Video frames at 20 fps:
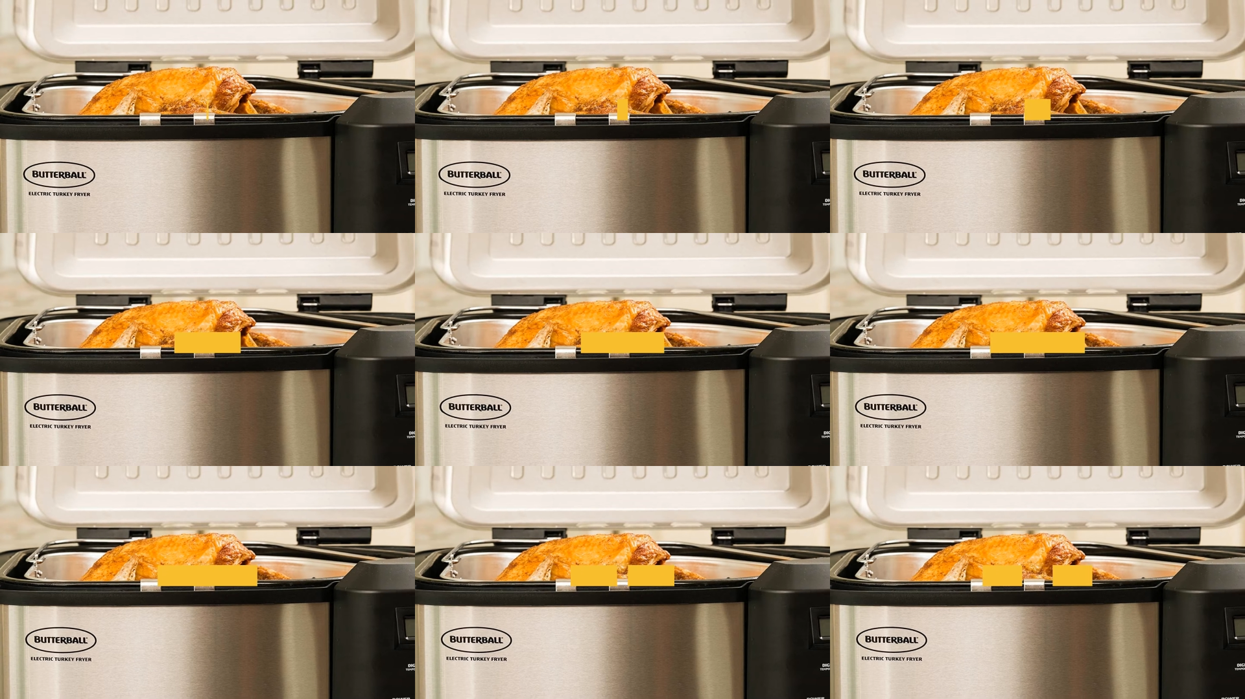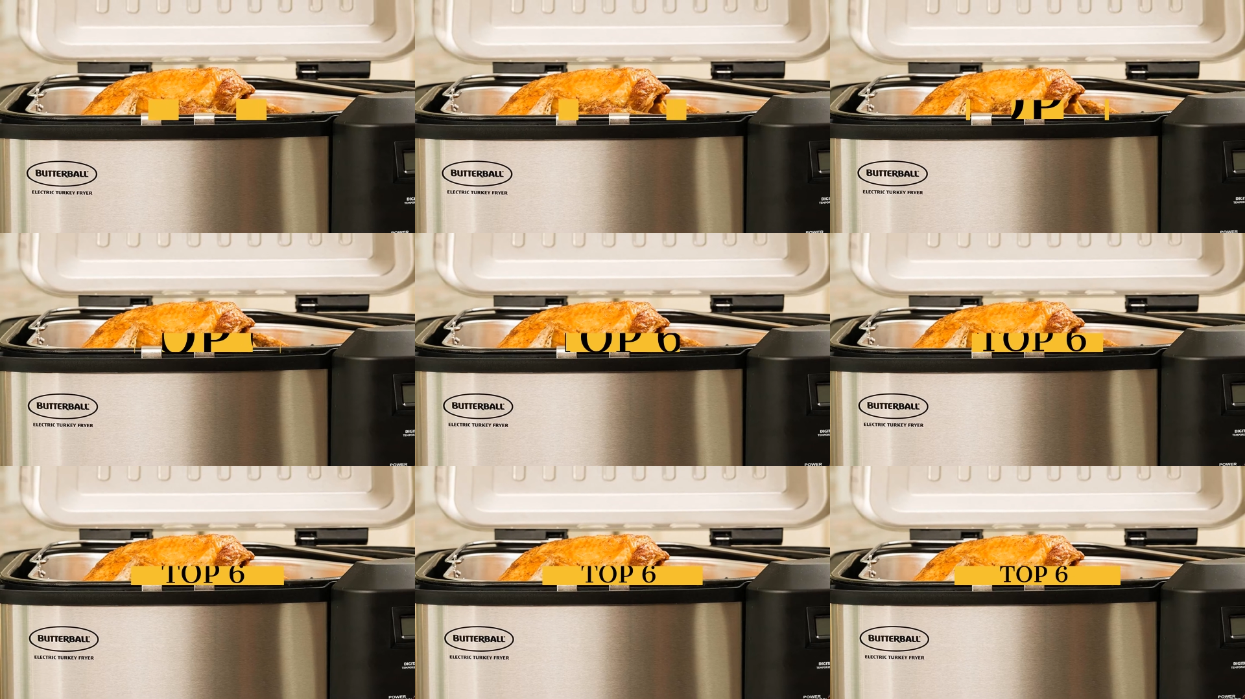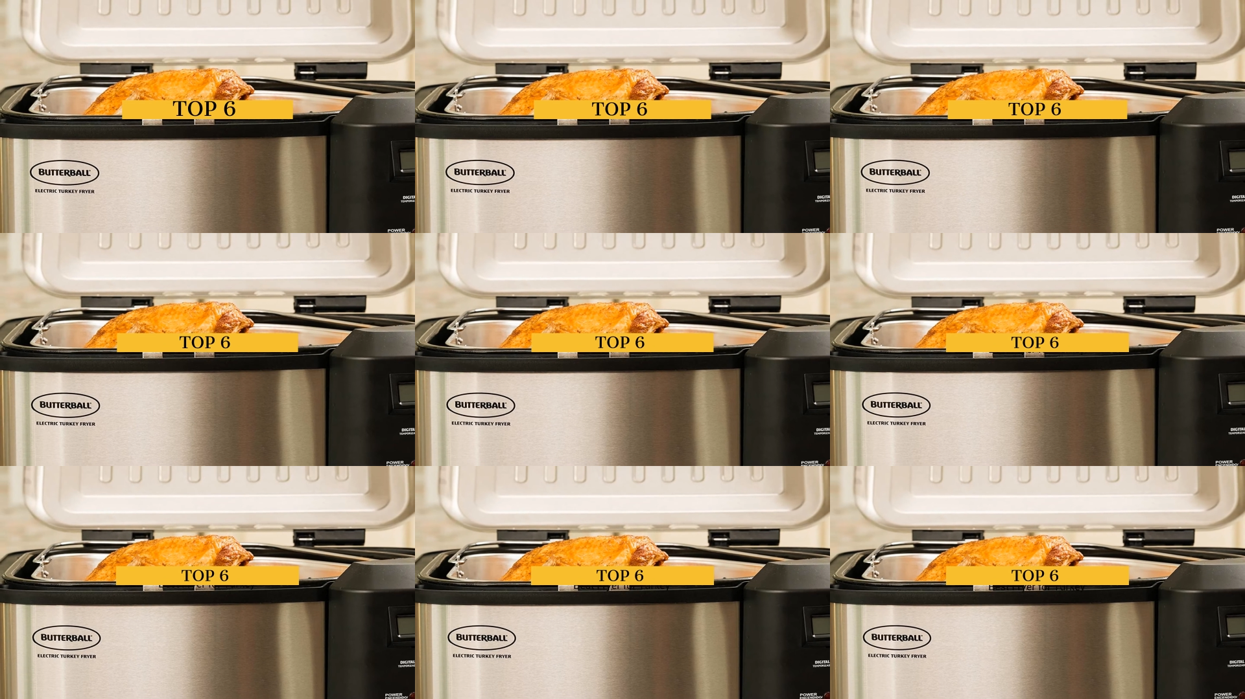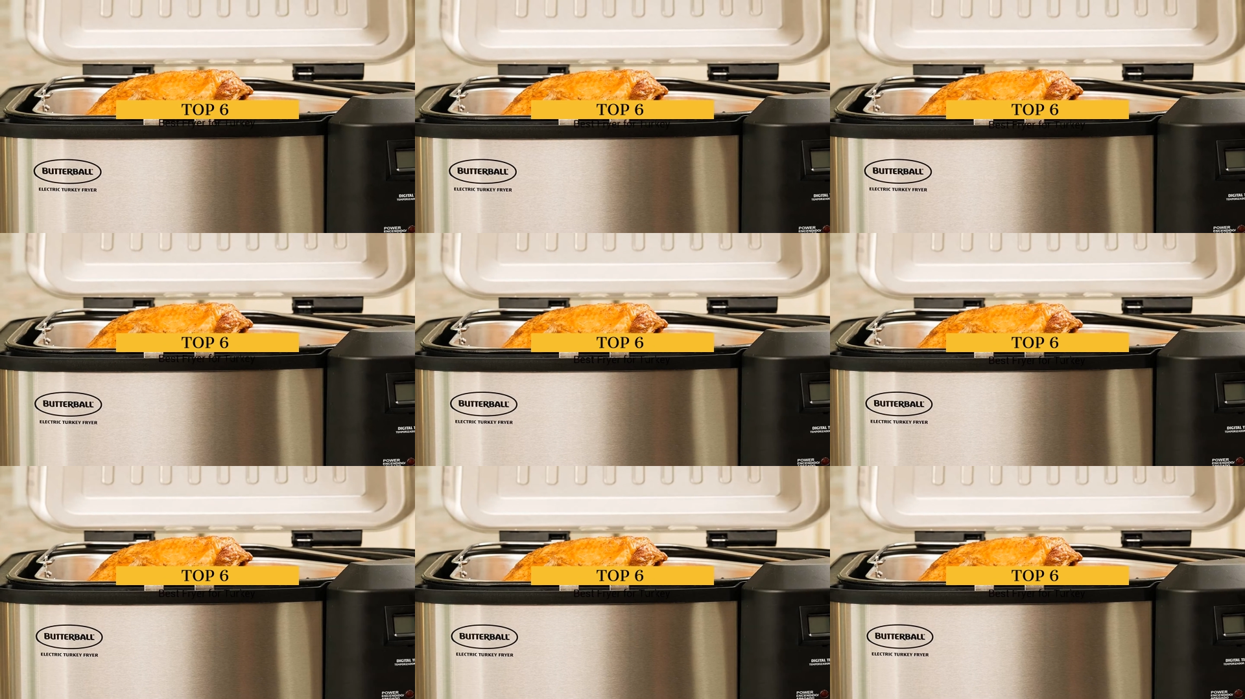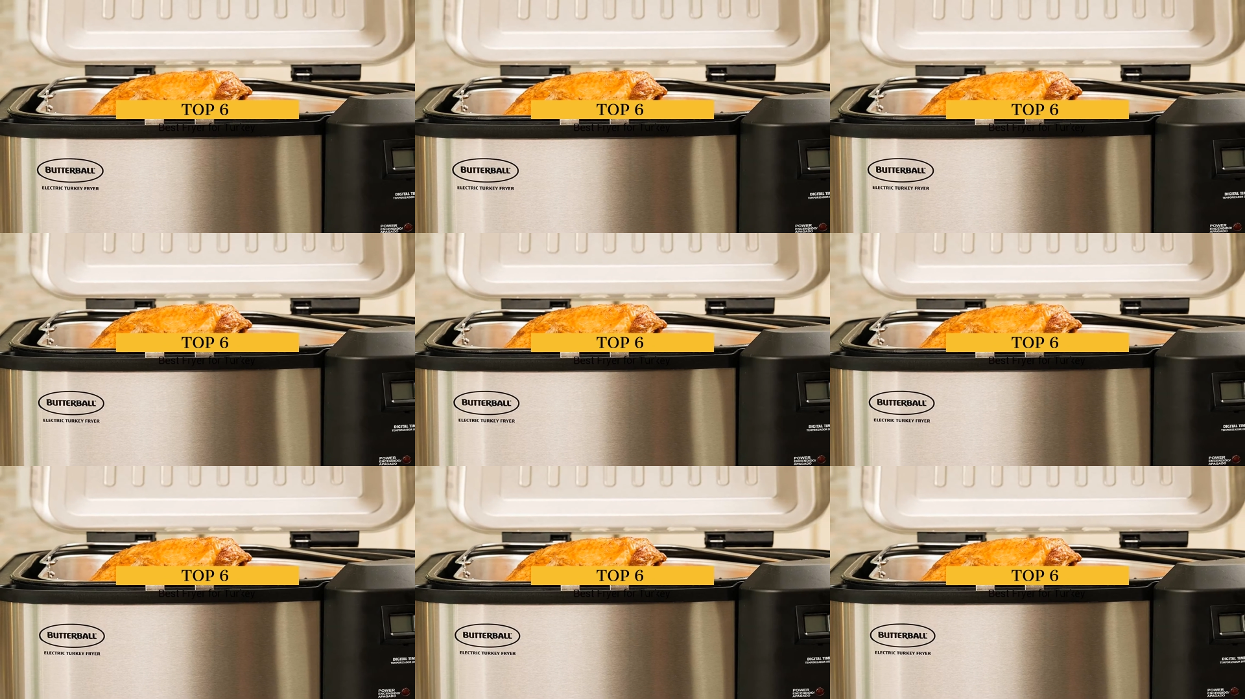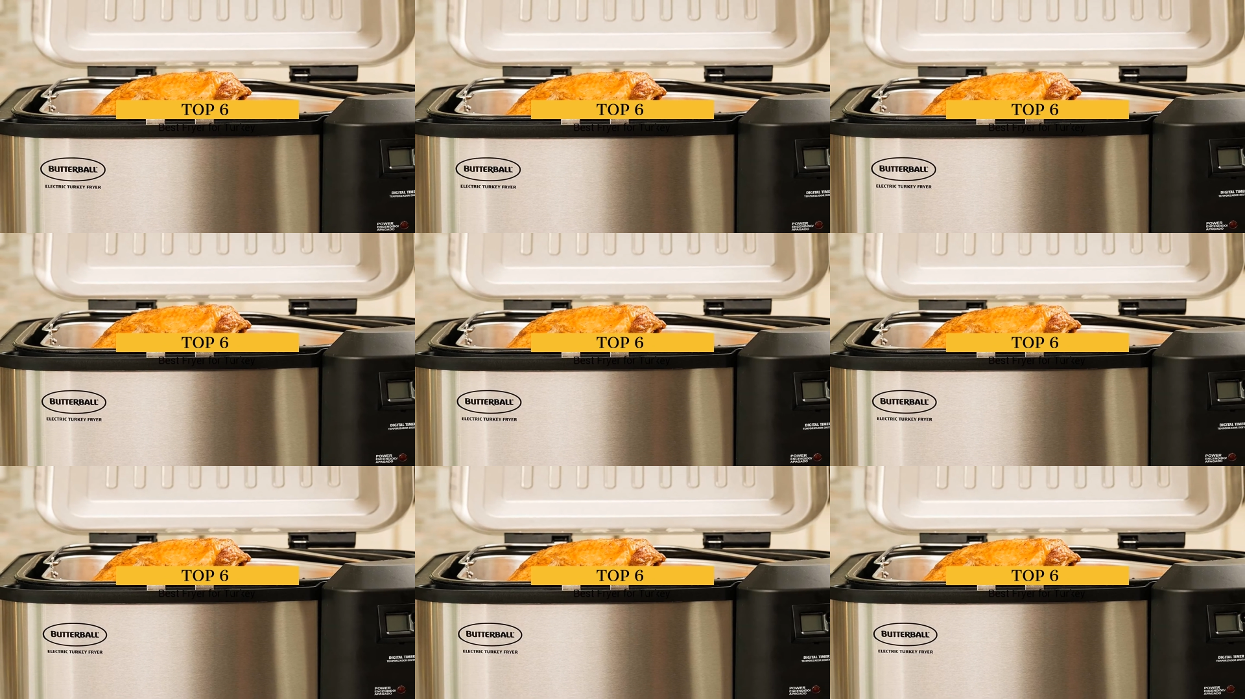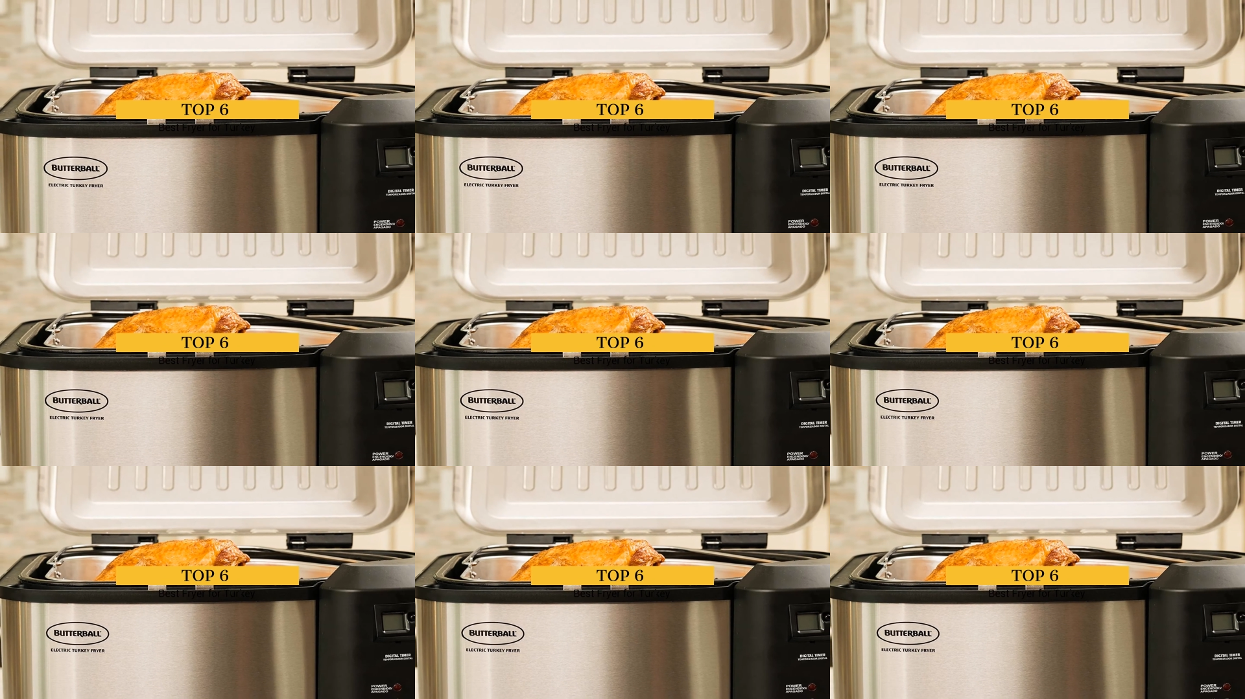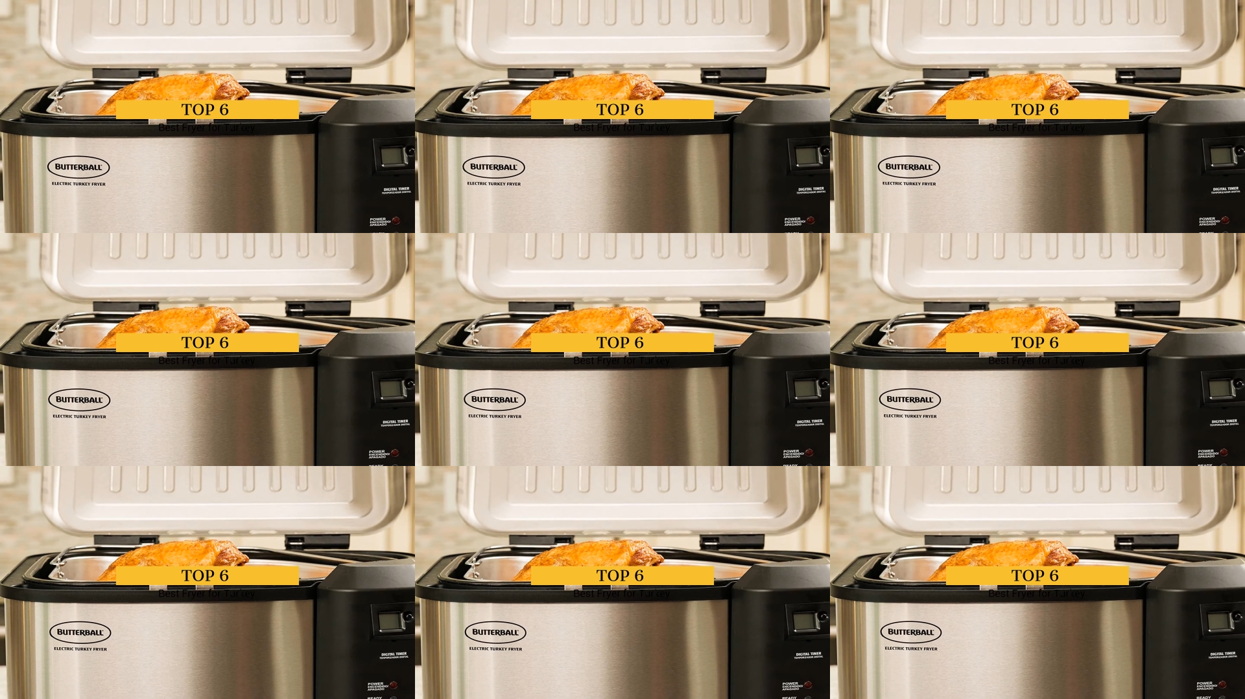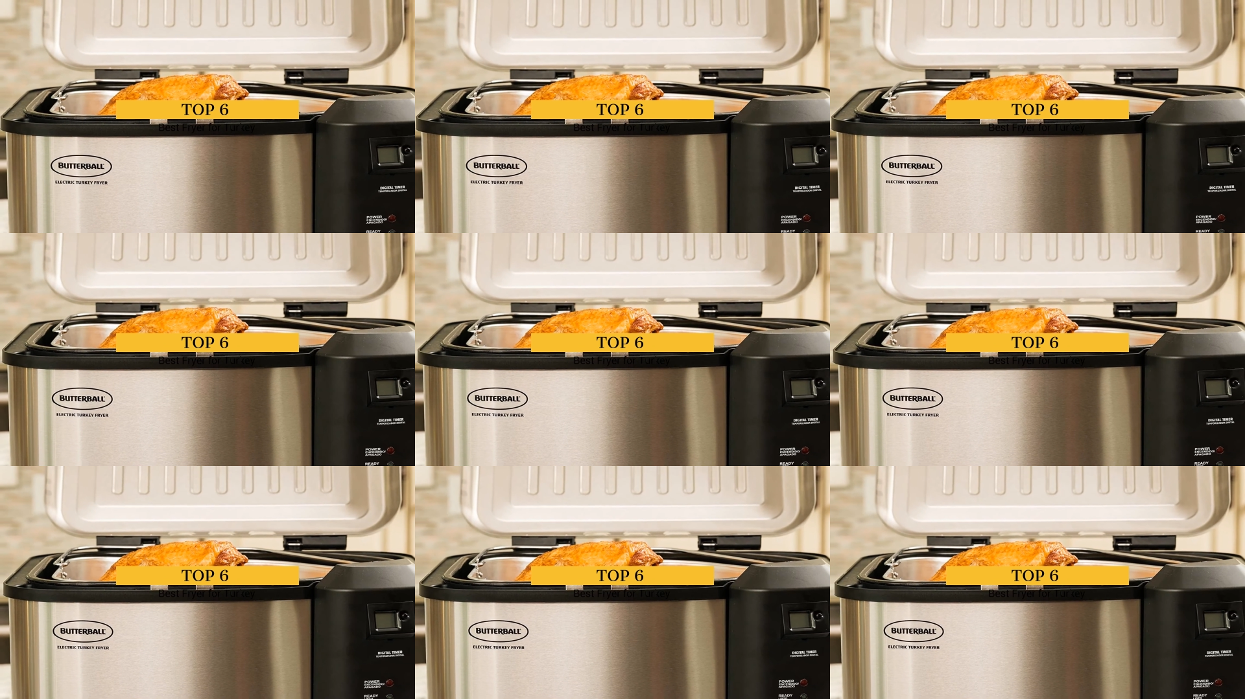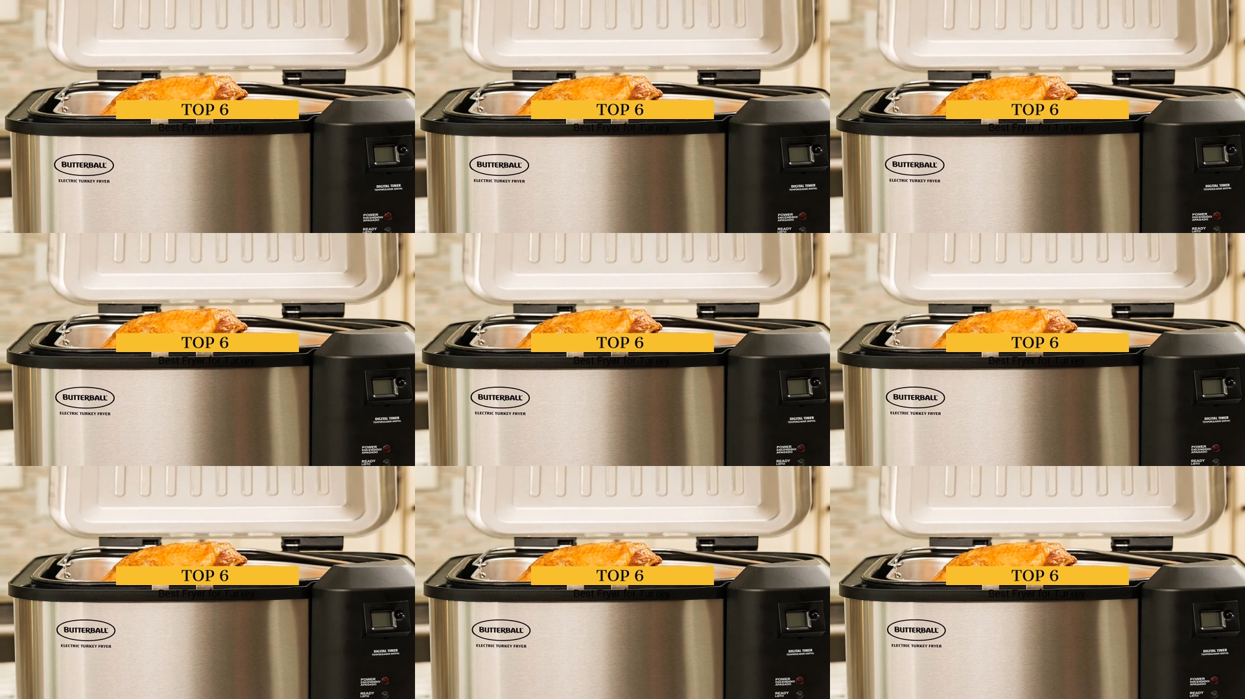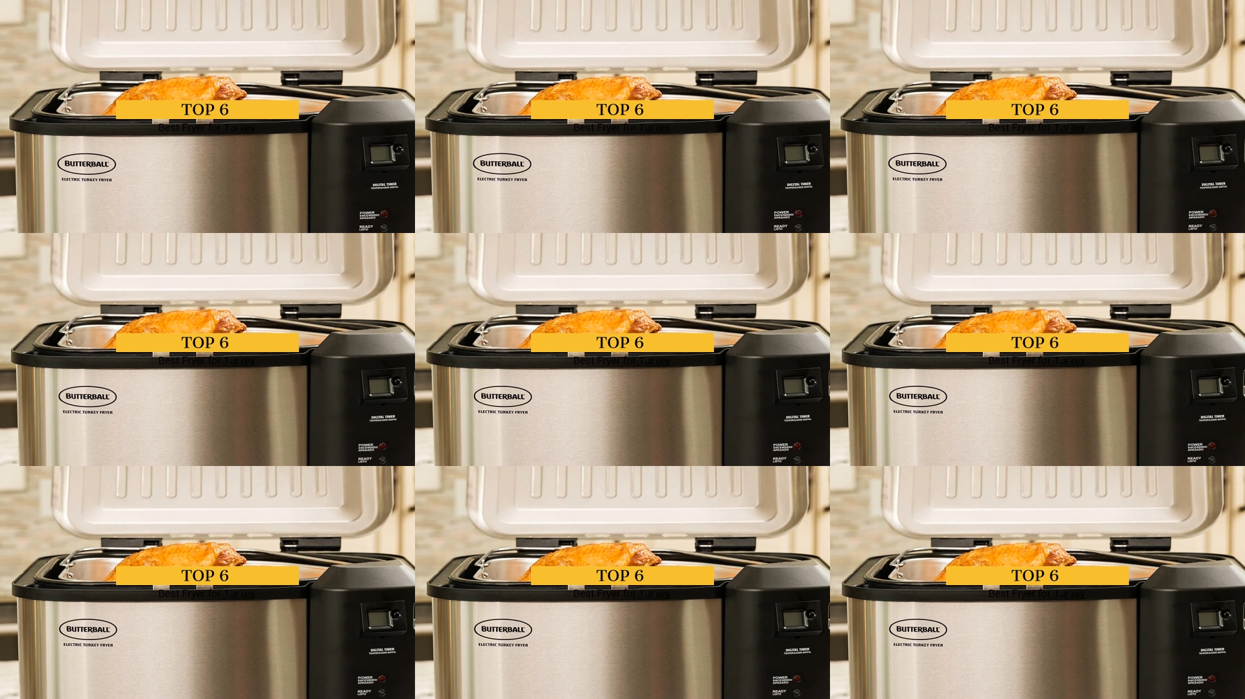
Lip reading: Nobody's mouth can be seen.